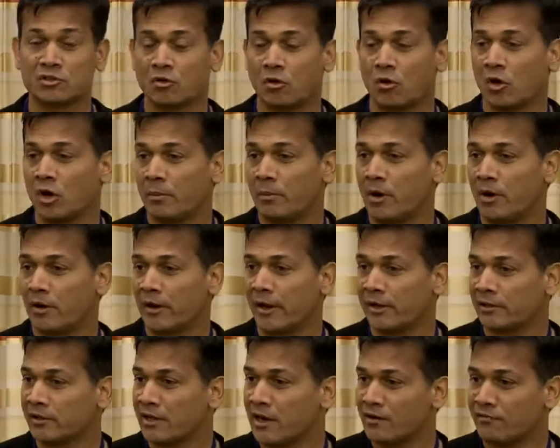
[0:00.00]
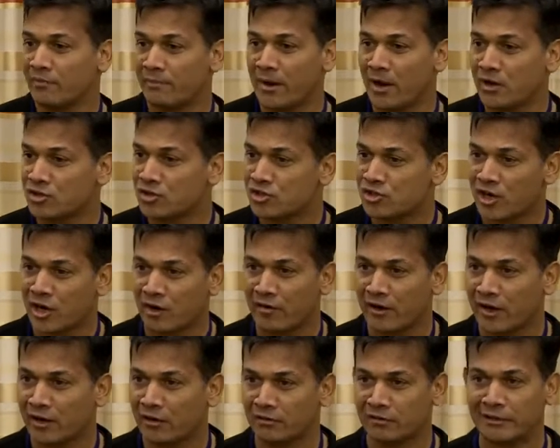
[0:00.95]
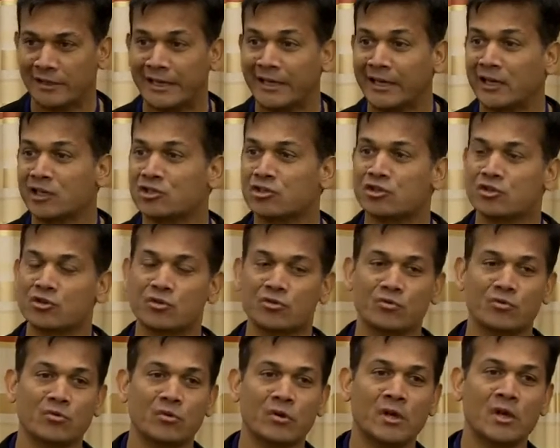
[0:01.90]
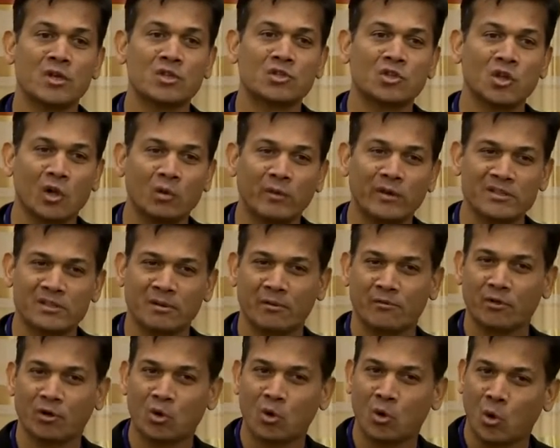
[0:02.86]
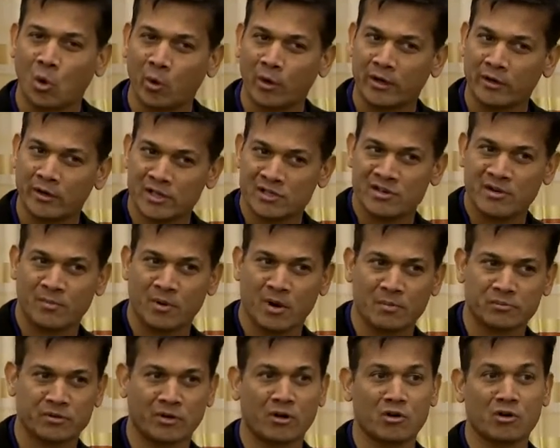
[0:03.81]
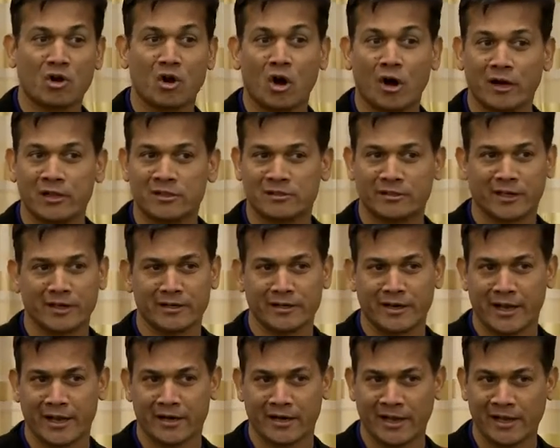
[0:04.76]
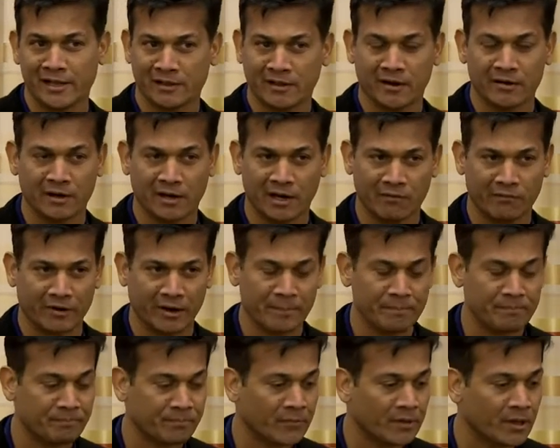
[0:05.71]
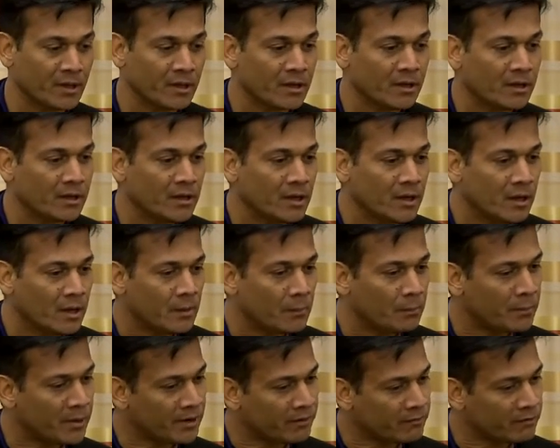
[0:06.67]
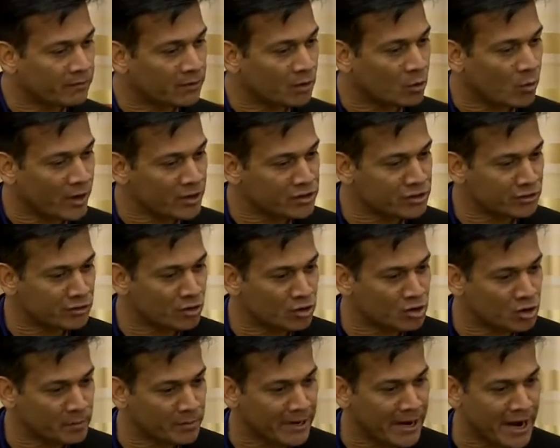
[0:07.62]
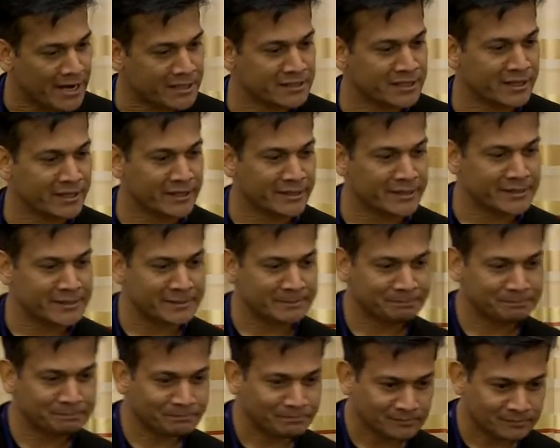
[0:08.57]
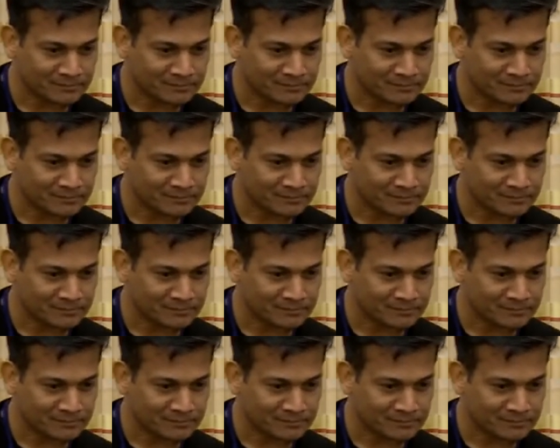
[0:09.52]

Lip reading: is all about healthcare information sharing, leading to solving some of the core industry problems around cost and healthcare delivery. But the question you should be asking is,